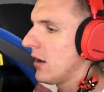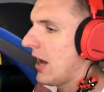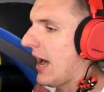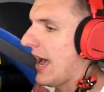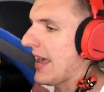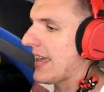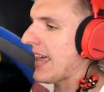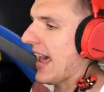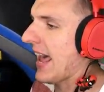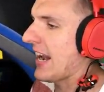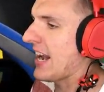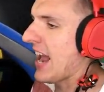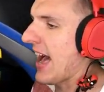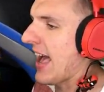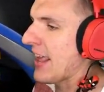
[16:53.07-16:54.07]
I ain't
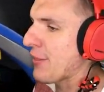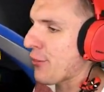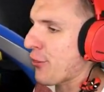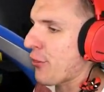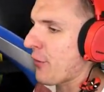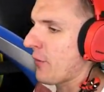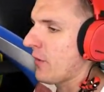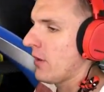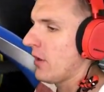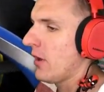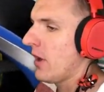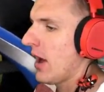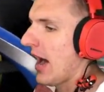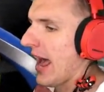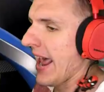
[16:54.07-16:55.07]
getting ninth.
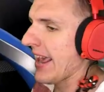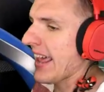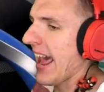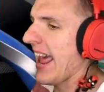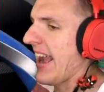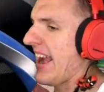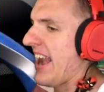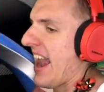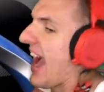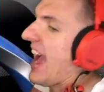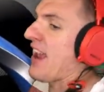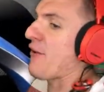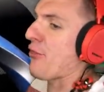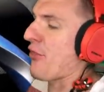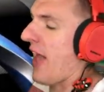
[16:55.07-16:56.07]
I ain't getting
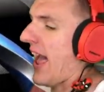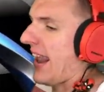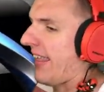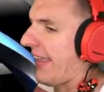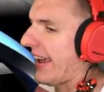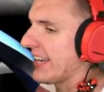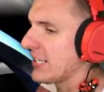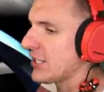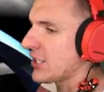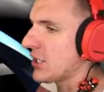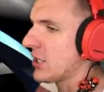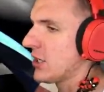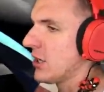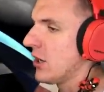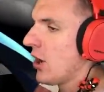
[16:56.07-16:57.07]
ninth out of
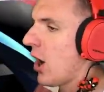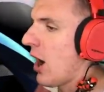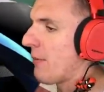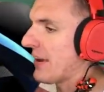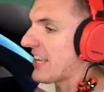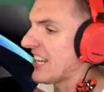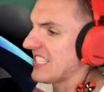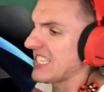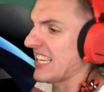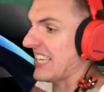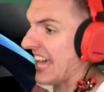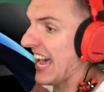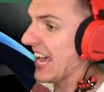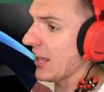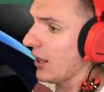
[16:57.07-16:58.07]
this. All because of
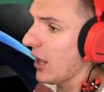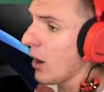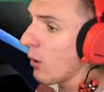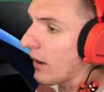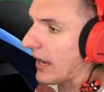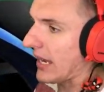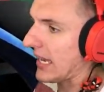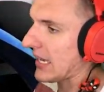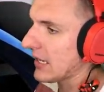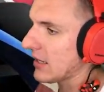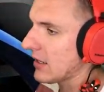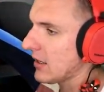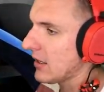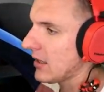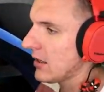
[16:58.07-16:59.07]
King Louie.
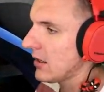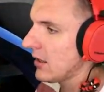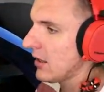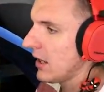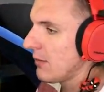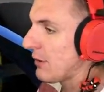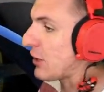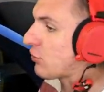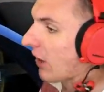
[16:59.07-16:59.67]
He